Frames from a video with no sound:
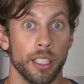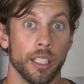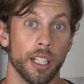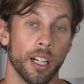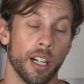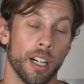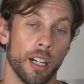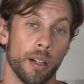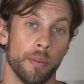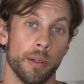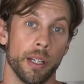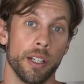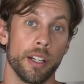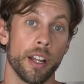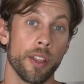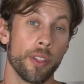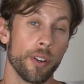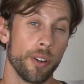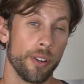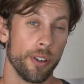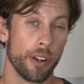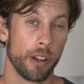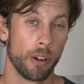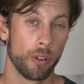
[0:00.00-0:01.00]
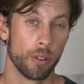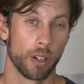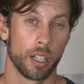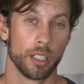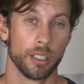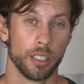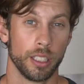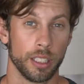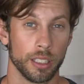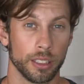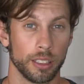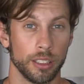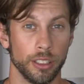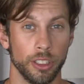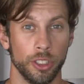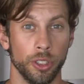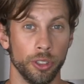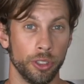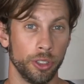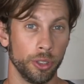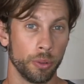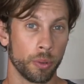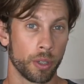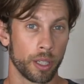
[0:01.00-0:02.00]
Another note on this is you
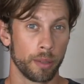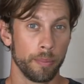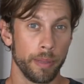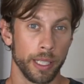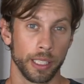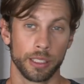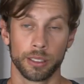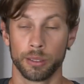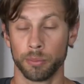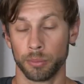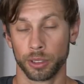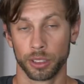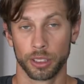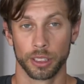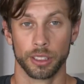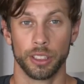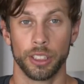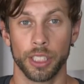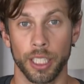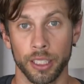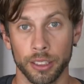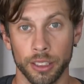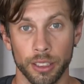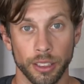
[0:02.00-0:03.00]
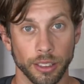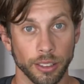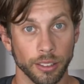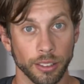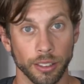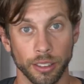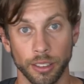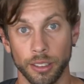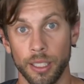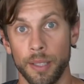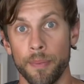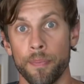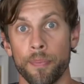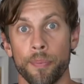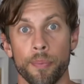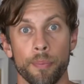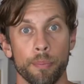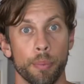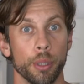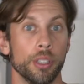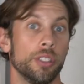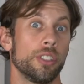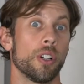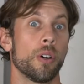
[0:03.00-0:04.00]
do want to make some suggestions,
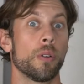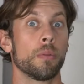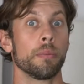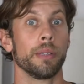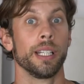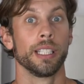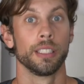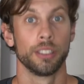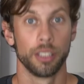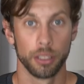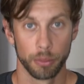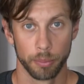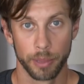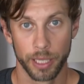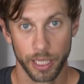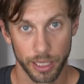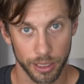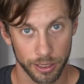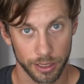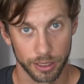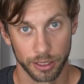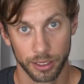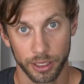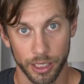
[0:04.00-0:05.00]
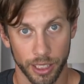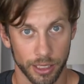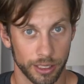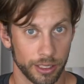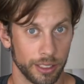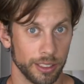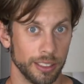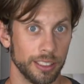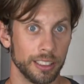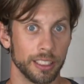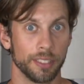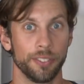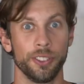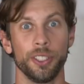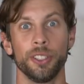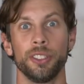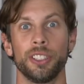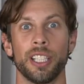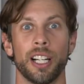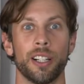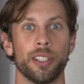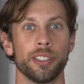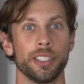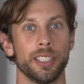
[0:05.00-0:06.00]
but don't make too many suggestions. If you
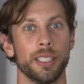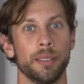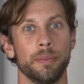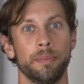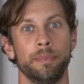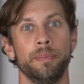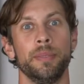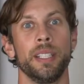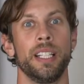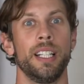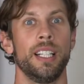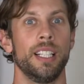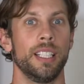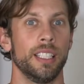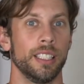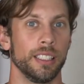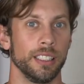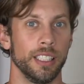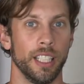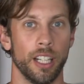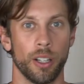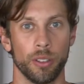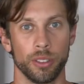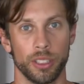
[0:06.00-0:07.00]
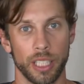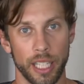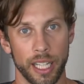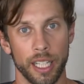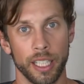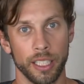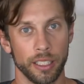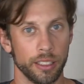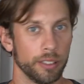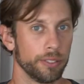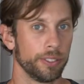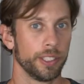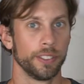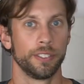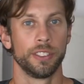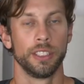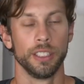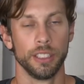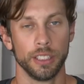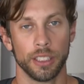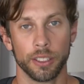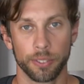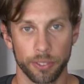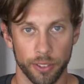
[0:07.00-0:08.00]
tell them, you know, 10,
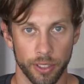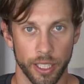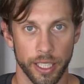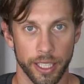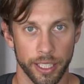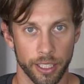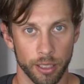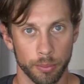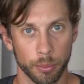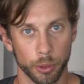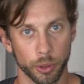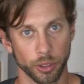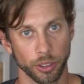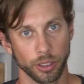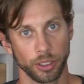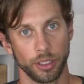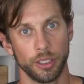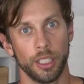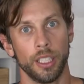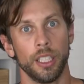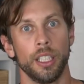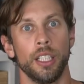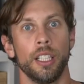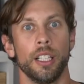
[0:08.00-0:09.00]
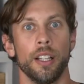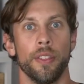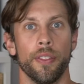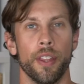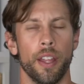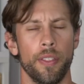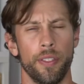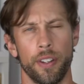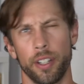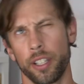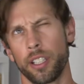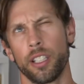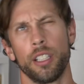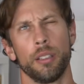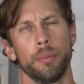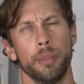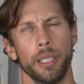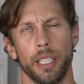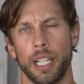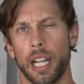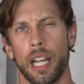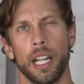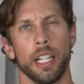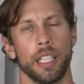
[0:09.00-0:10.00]
15 different animals, then they're going to
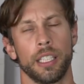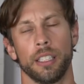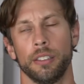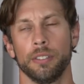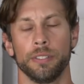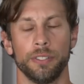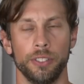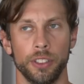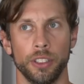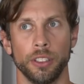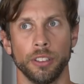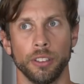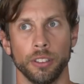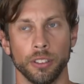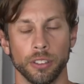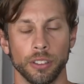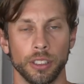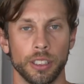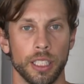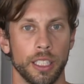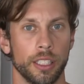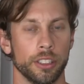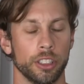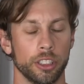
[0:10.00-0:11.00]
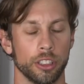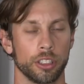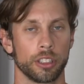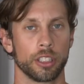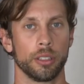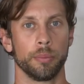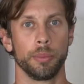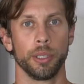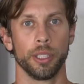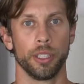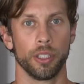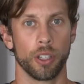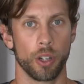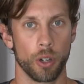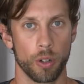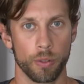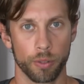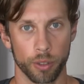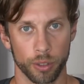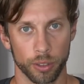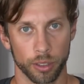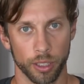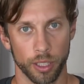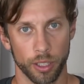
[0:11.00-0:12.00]
be kind of confused and it's just going to be an
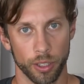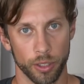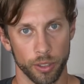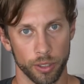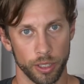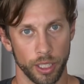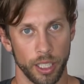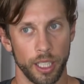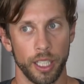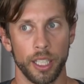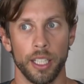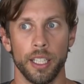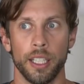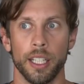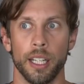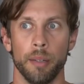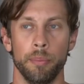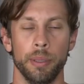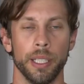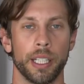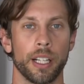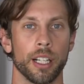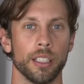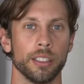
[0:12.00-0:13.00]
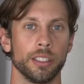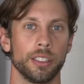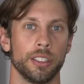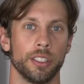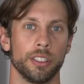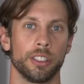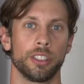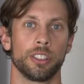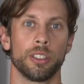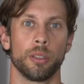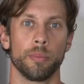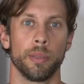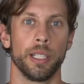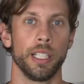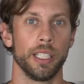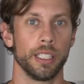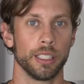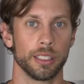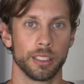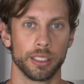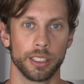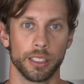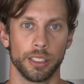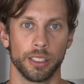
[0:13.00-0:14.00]
overload. And because there's so many
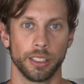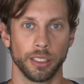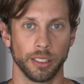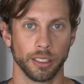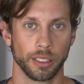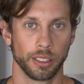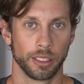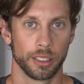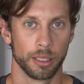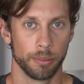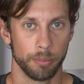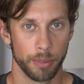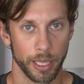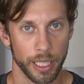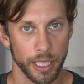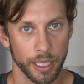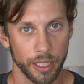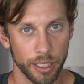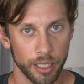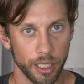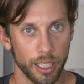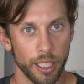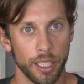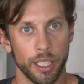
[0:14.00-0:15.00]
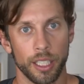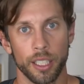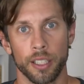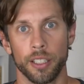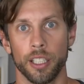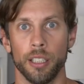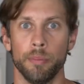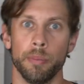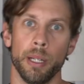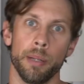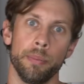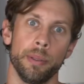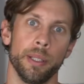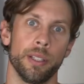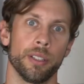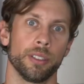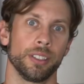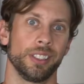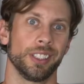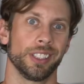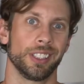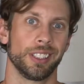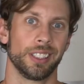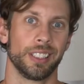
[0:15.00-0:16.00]
decisions to make, then maybe
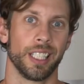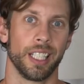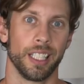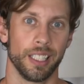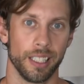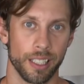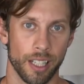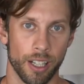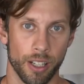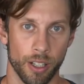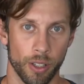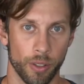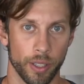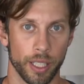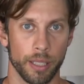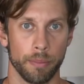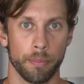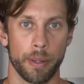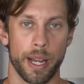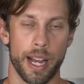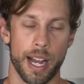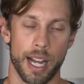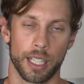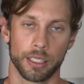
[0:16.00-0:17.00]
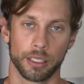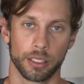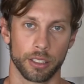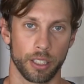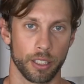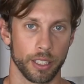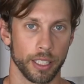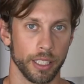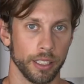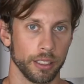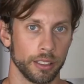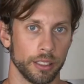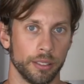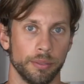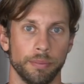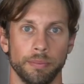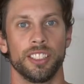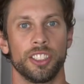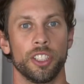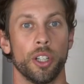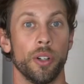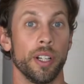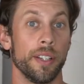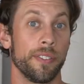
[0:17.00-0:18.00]
they'll just say no and pass on it.
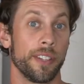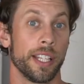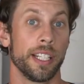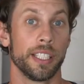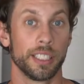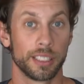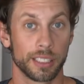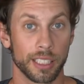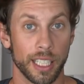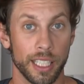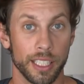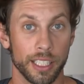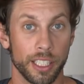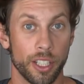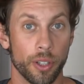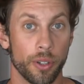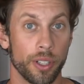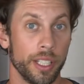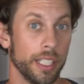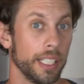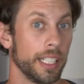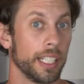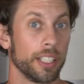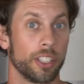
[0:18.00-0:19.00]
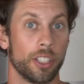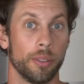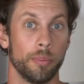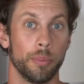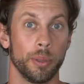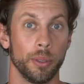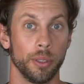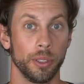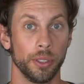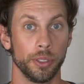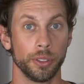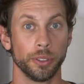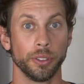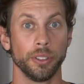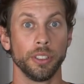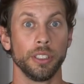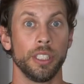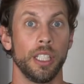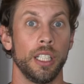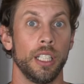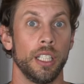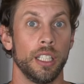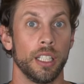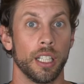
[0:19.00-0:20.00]
So if they decide to go ahead and get the
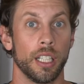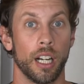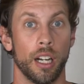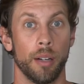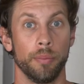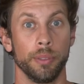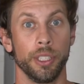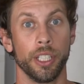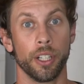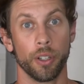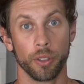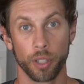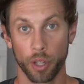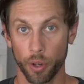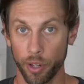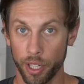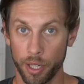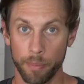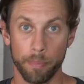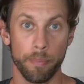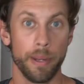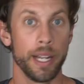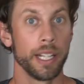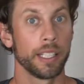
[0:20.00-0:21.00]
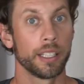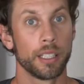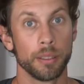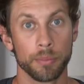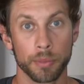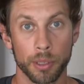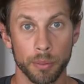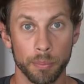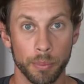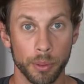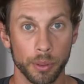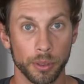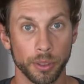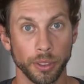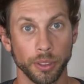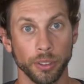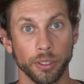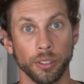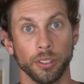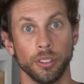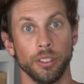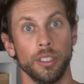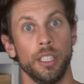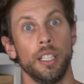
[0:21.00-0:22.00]
balloon, you know, go ahead and make them the
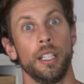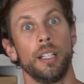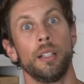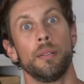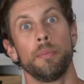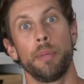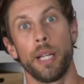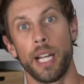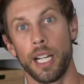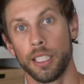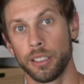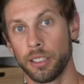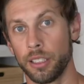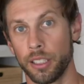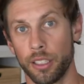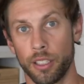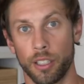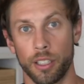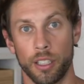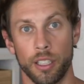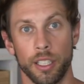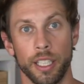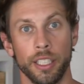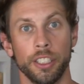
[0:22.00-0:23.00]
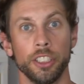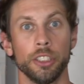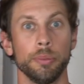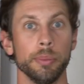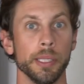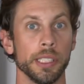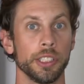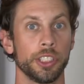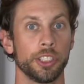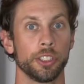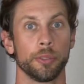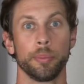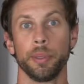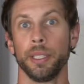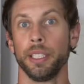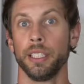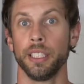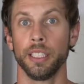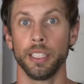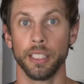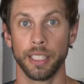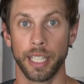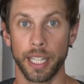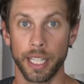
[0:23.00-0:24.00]
balloon, pass it on, and just make sure you're
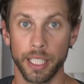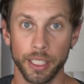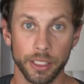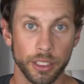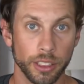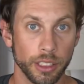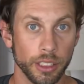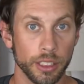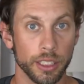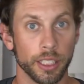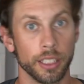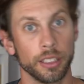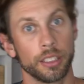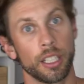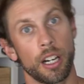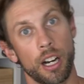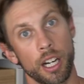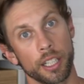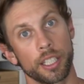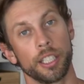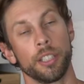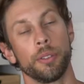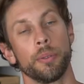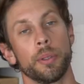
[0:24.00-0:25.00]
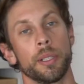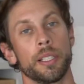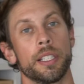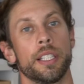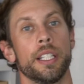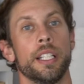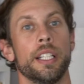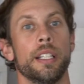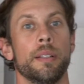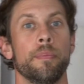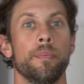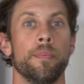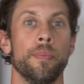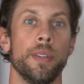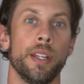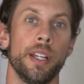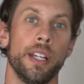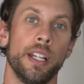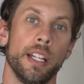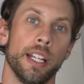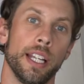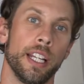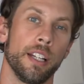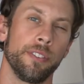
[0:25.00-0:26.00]
being engaging and talking with them.
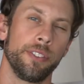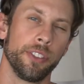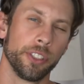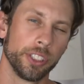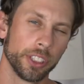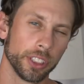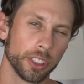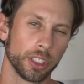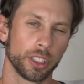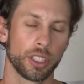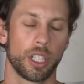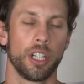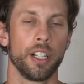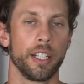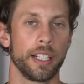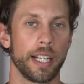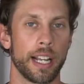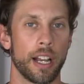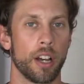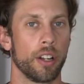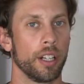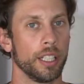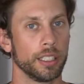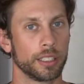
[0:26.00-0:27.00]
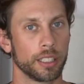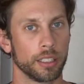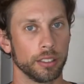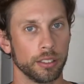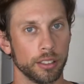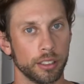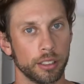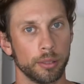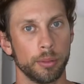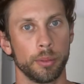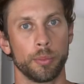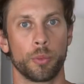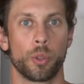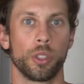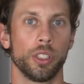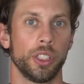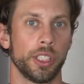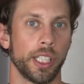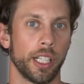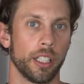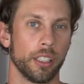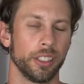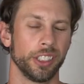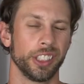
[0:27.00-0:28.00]
And if you're just starting out, it's a little bit more
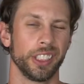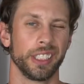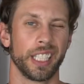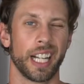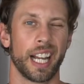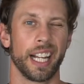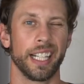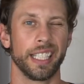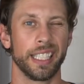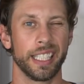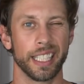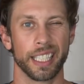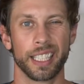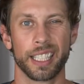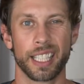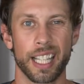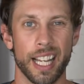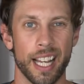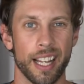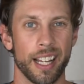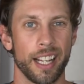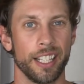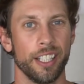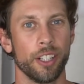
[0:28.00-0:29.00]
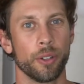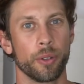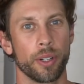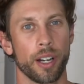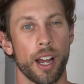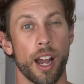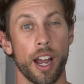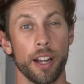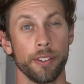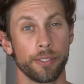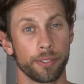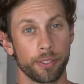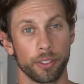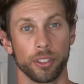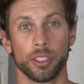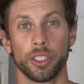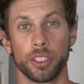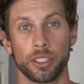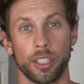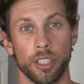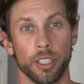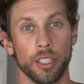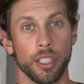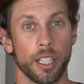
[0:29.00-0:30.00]
challenging. I get that. I know when I
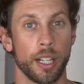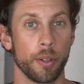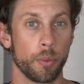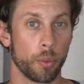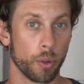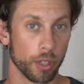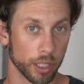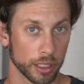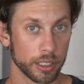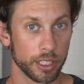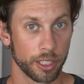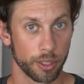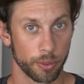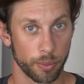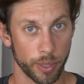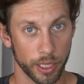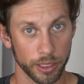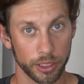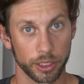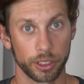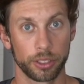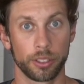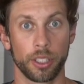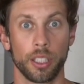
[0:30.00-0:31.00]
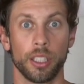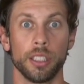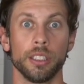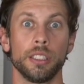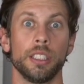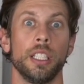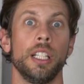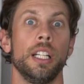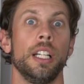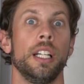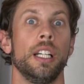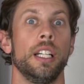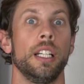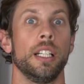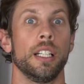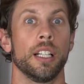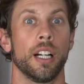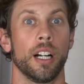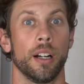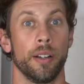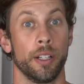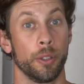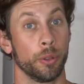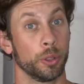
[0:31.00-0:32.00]
first started, I worked at a restaurant,
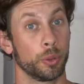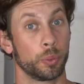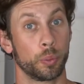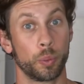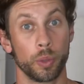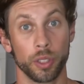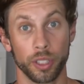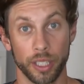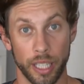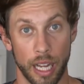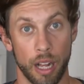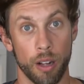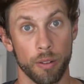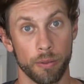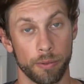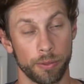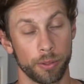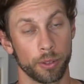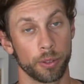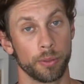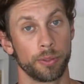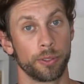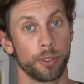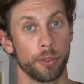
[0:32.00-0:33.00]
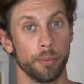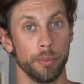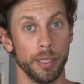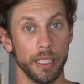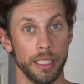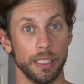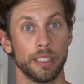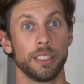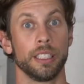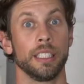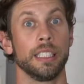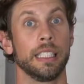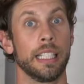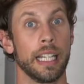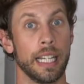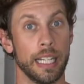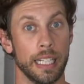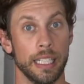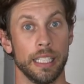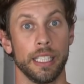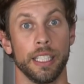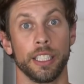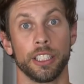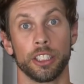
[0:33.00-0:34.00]
and it was really helpful for me to
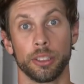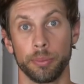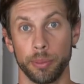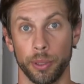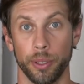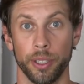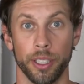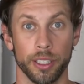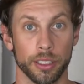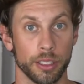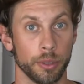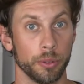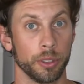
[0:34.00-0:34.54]
gain experience.